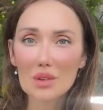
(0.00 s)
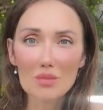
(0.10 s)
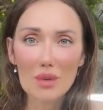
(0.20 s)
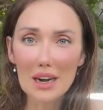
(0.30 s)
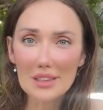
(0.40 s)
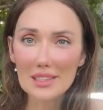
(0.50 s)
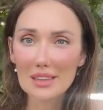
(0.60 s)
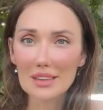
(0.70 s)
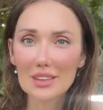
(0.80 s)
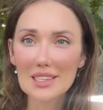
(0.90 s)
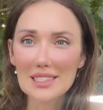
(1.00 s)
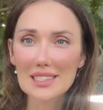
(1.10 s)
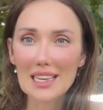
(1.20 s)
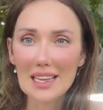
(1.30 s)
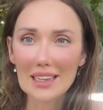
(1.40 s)
particles this
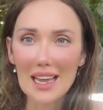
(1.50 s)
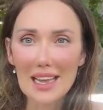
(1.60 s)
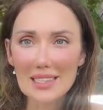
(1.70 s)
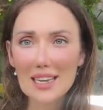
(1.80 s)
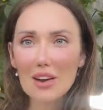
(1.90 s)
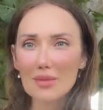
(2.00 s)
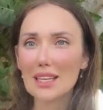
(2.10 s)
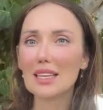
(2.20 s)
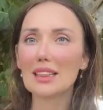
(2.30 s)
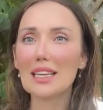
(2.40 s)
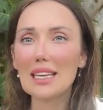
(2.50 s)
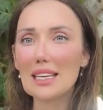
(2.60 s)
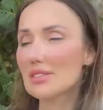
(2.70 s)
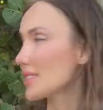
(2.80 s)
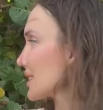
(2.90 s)
sand has? How many
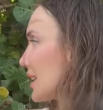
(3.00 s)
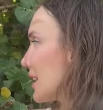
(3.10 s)
leaves